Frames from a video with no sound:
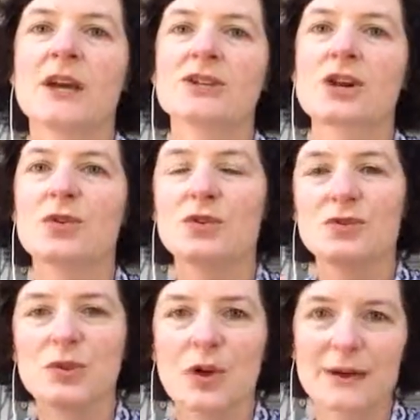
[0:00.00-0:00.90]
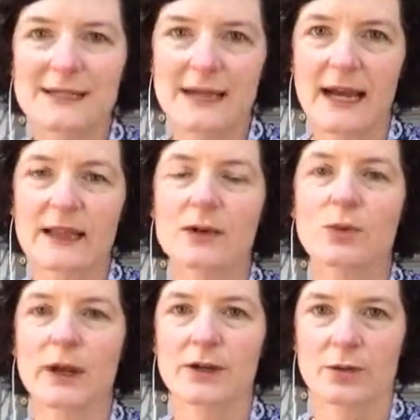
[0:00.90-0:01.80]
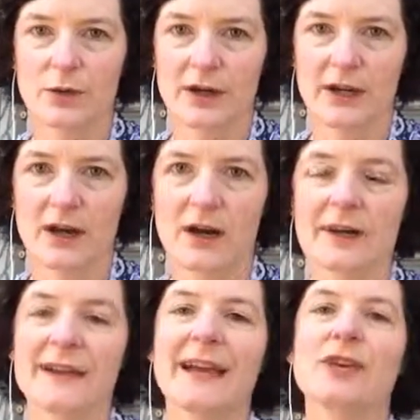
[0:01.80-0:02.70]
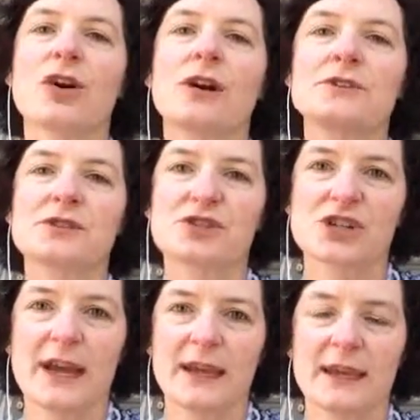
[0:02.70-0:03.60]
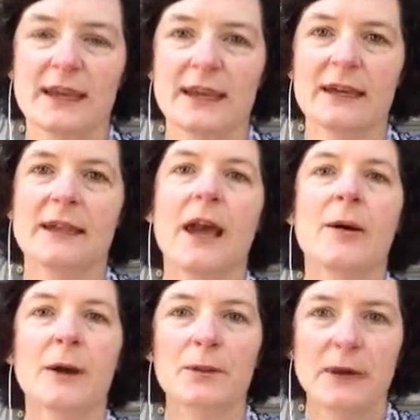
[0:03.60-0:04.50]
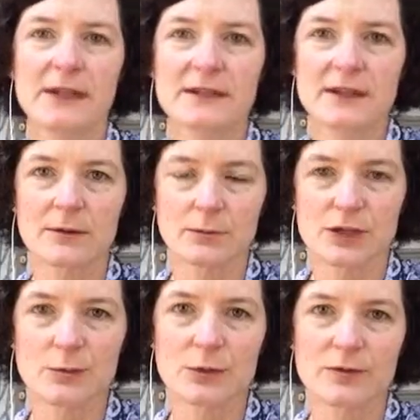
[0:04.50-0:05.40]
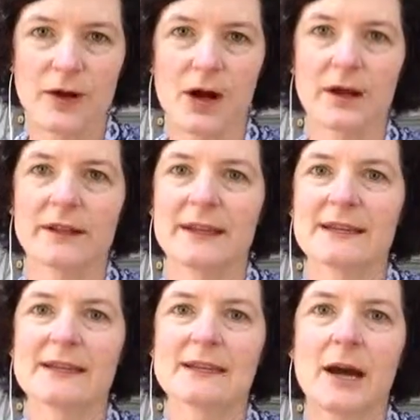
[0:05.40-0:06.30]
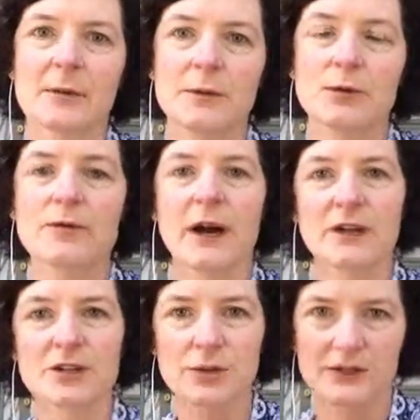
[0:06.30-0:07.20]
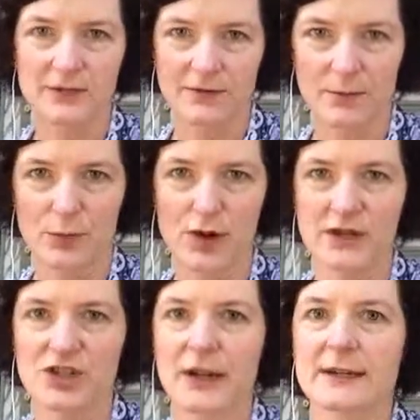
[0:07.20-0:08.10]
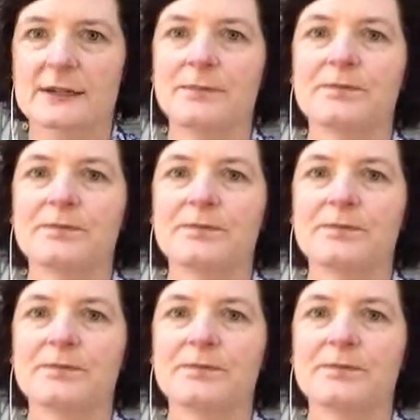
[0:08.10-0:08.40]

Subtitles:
So you know exactly what you're working on, and you're also checking in. Am I ready to move on? Is it time to move on to a different project?